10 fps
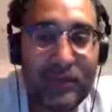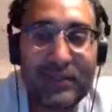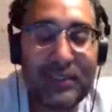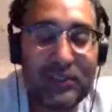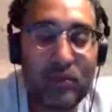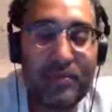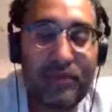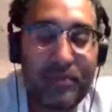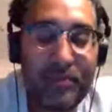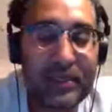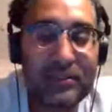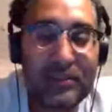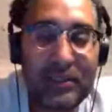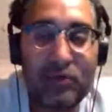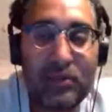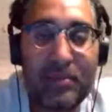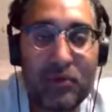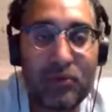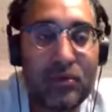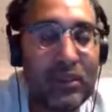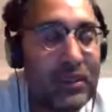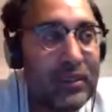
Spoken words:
We got 6 women from NXT who debuted.